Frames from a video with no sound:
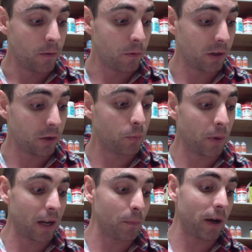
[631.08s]
really good
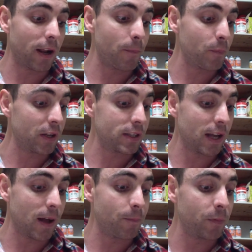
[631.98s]
peanut butter, but
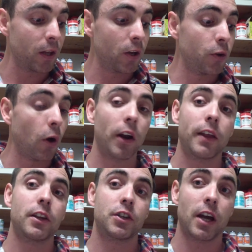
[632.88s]
not
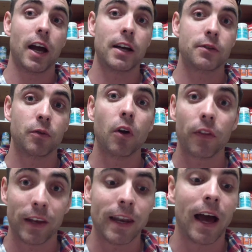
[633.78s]
in the jars or
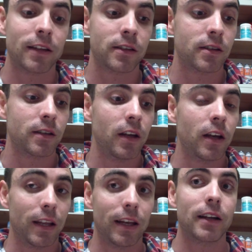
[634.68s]
not the nuts.
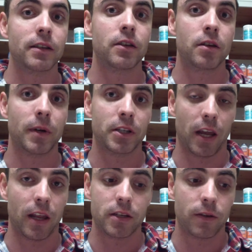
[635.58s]
The nuts are too much
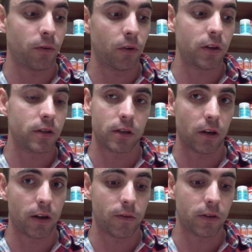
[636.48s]
energy for you, so
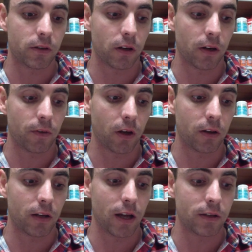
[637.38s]
don't even go
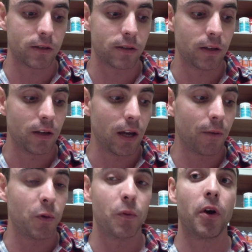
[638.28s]
the nuts.
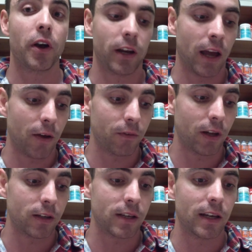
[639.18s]
If you were going to have
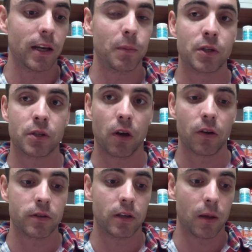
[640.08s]
nuts, they need to be
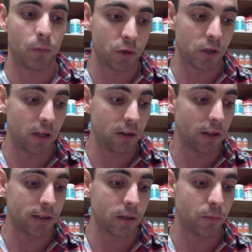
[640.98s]
soaked so they're mushy,
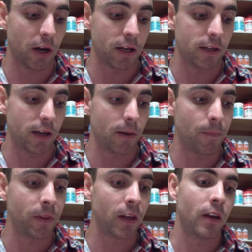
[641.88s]
less to break
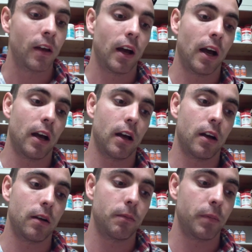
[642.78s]
down,
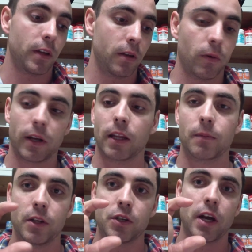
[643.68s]
but you want to get
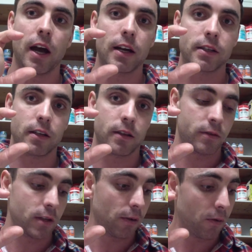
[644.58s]
them in the jars
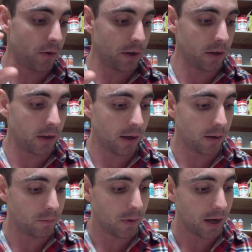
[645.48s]
so they're already
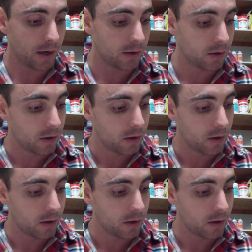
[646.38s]
made.